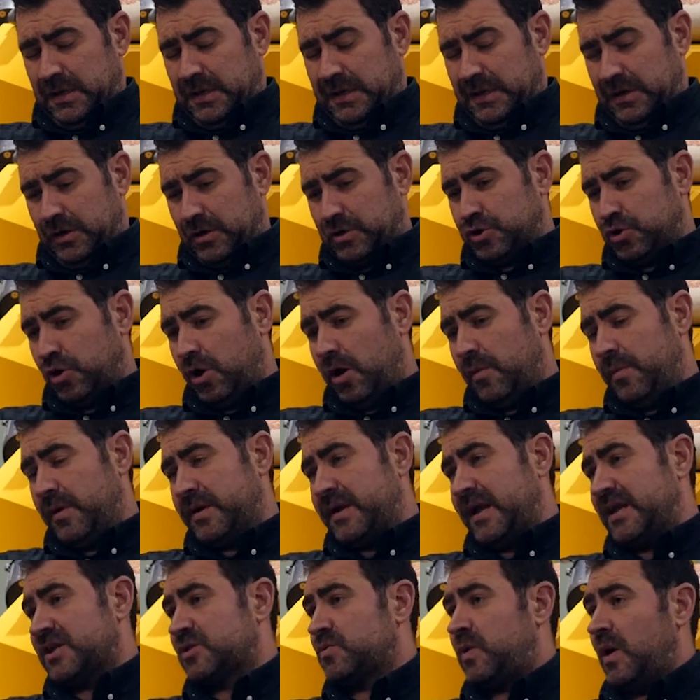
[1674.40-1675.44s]
In October, it
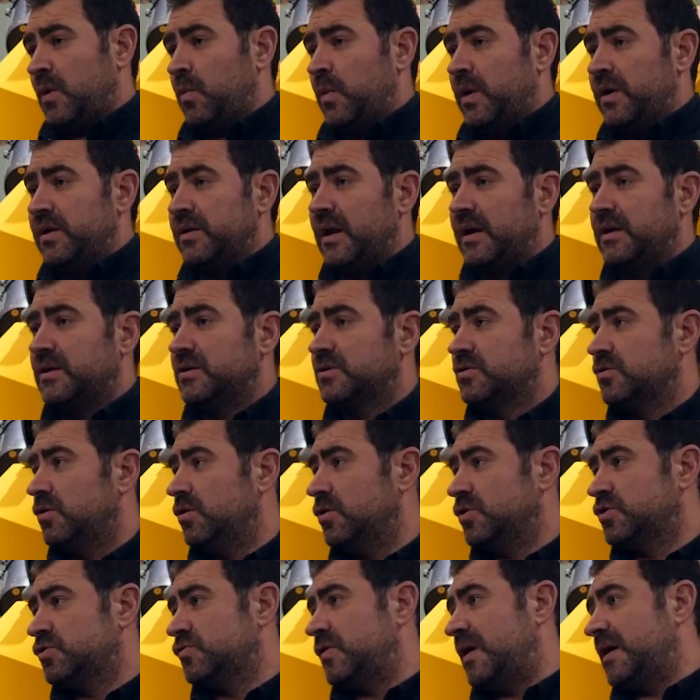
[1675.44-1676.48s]
gets quite windy,
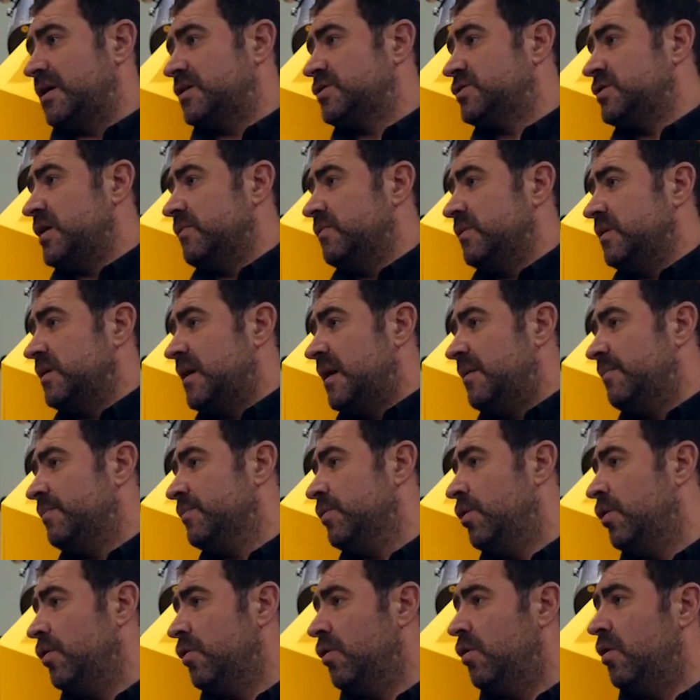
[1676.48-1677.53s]
so tracks generally get
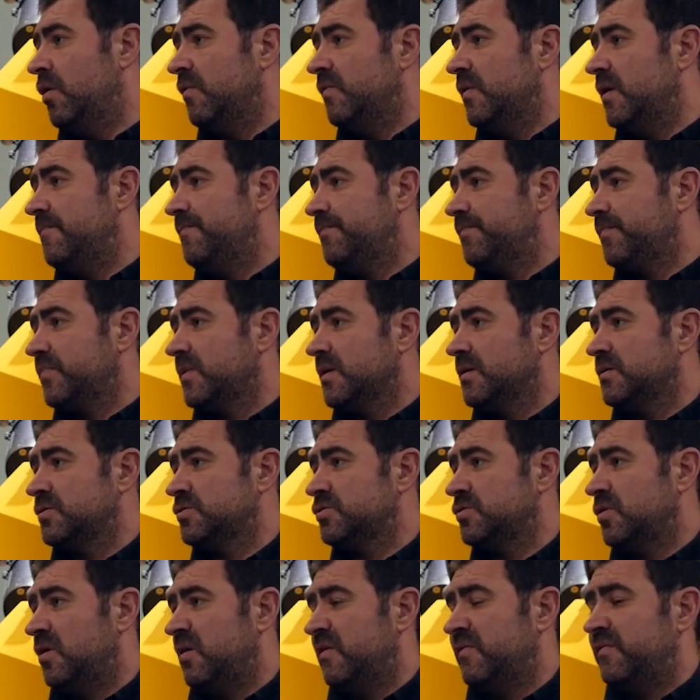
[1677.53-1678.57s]
blown over.
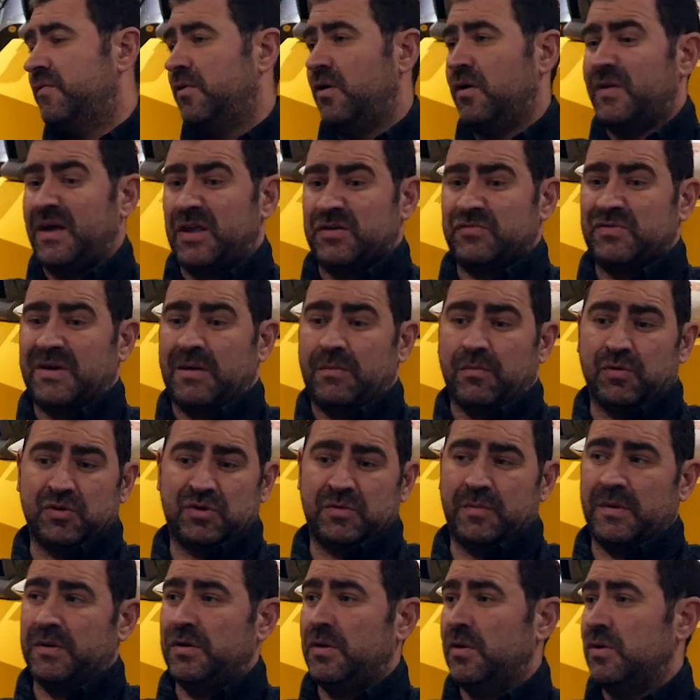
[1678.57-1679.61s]
So I thought that track must
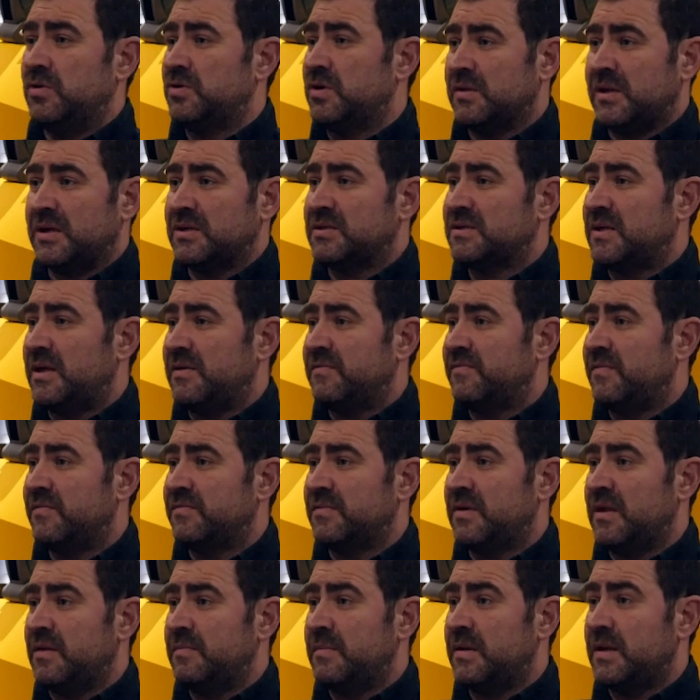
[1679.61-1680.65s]
have been used in the last
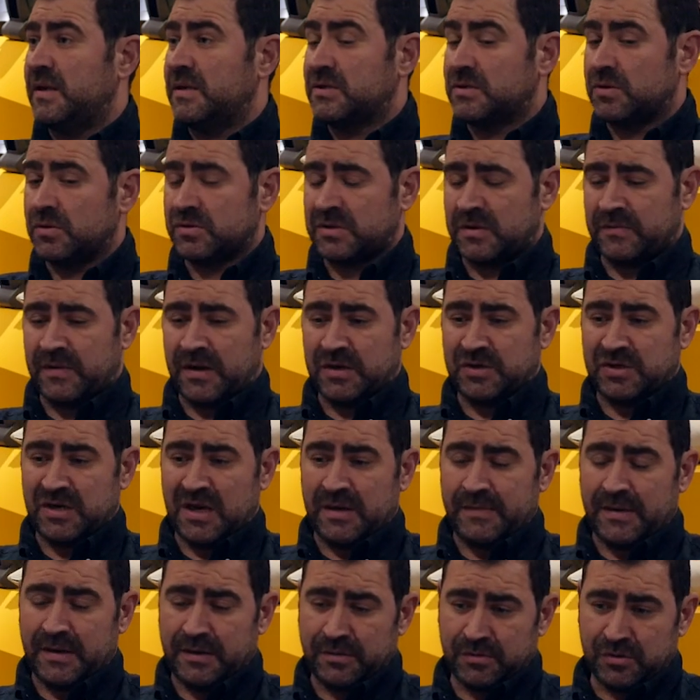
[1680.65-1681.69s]
10-15 minutes. So I said, right,
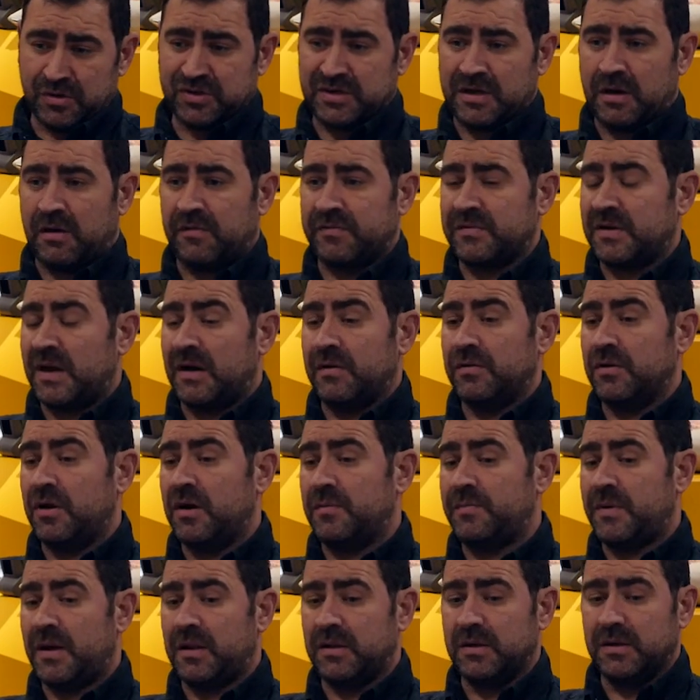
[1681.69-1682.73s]
Jamie, I'm going to set off down there,
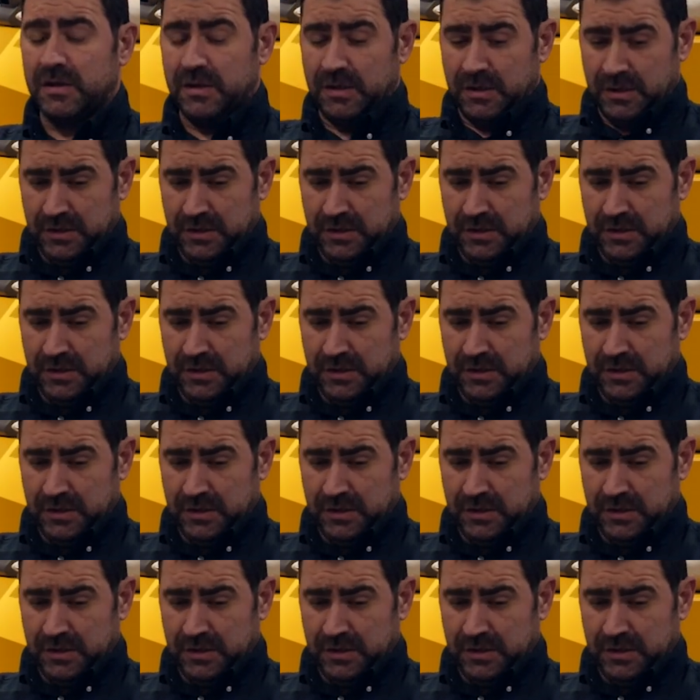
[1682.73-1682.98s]
pal.